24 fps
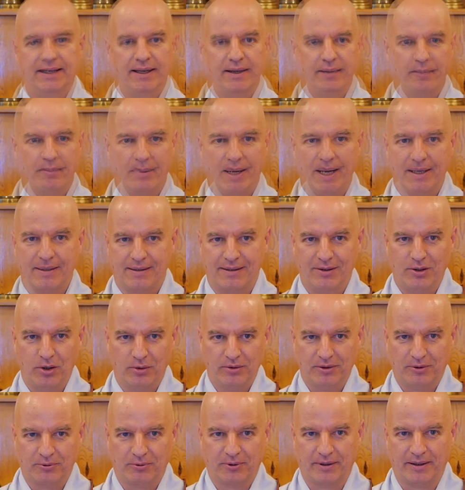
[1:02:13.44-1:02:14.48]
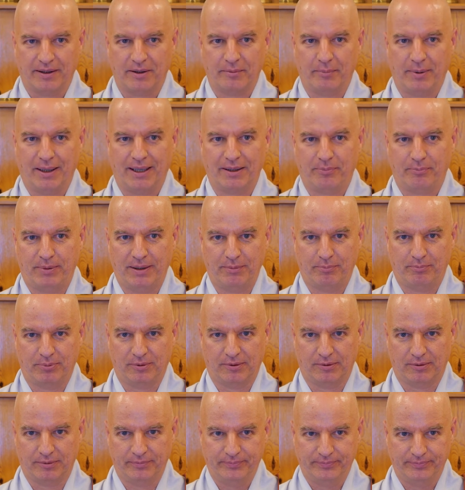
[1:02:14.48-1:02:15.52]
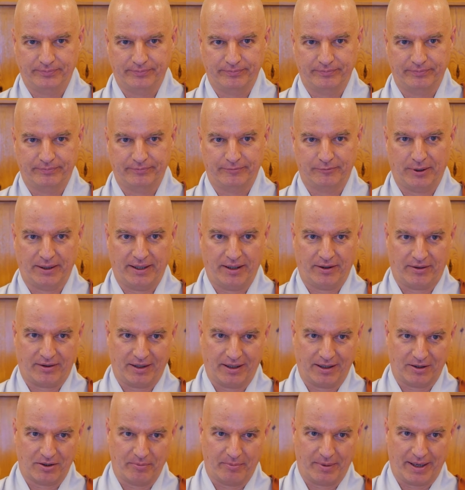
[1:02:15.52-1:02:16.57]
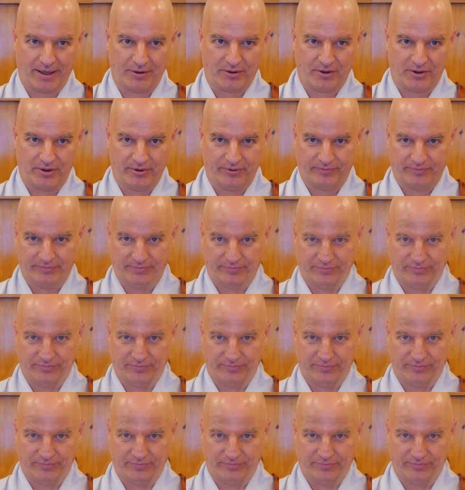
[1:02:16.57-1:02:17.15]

Miles don't worry about people, what they think about you.